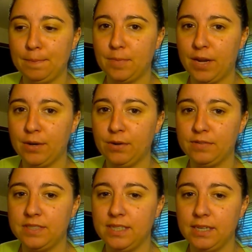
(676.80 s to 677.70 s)
I know I've
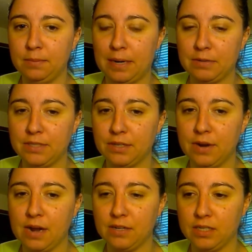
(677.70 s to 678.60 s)
seen it bouncing
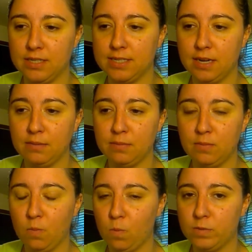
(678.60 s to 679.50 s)
around on some
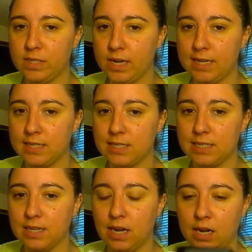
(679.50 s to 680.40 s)

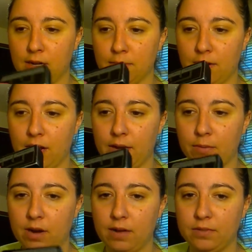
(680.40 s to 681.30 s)
sites. I
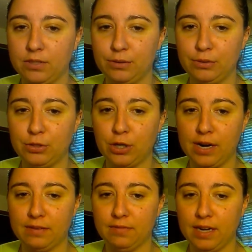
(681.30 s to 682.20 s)
will have to try
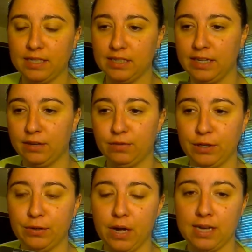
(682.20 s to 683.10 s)
and find a link for
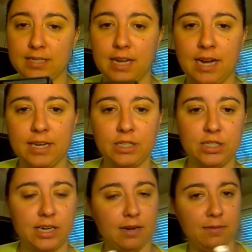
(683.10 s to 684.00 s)
you guys. I
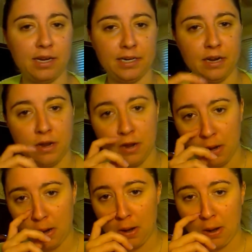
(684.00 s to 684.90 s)
actually got mine
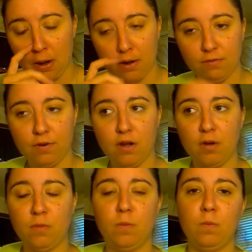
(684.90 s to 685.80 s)

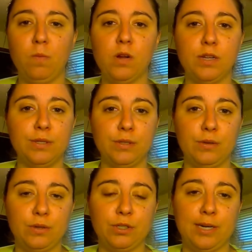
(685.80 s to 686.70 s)
from one of the
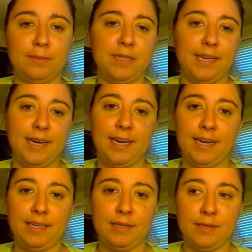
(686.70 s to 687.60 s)
local shops, a guy
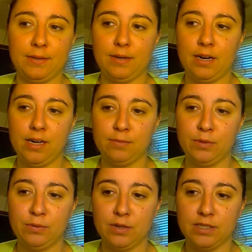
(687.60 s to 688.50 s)
I know
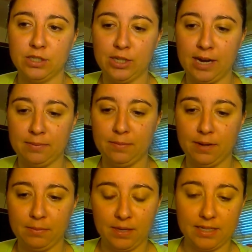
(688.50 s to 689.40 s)
who runs a shop.
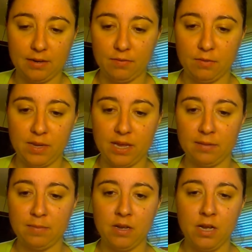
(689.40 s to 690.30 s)
I picked it up from
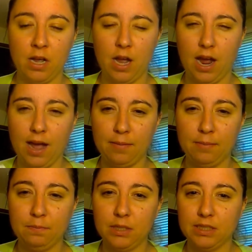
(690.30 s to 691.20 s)
him. I
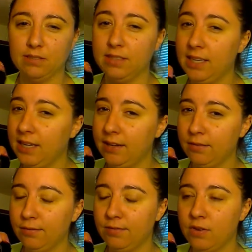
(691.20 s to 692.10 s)
believe